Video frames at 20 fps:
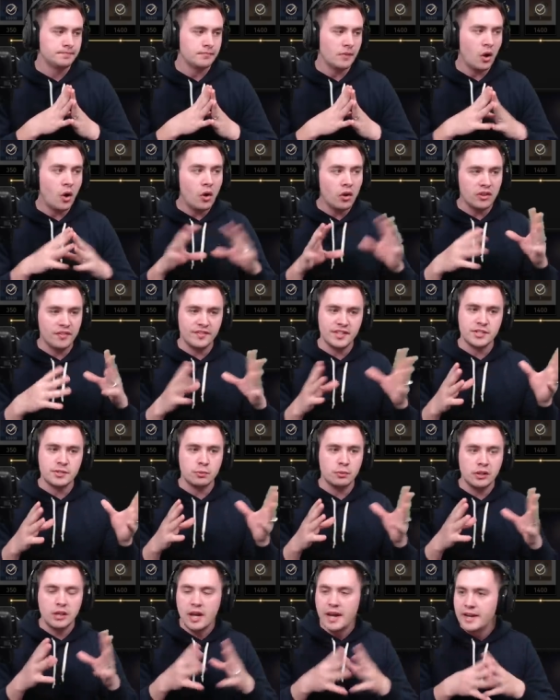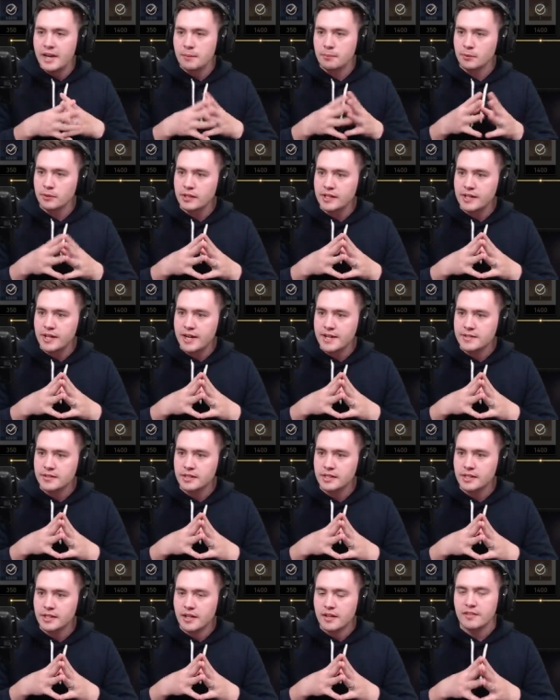all of this will line up really
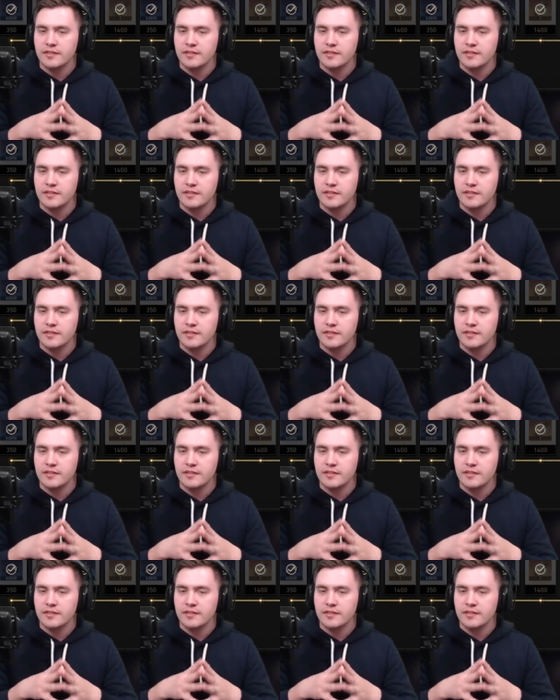nicely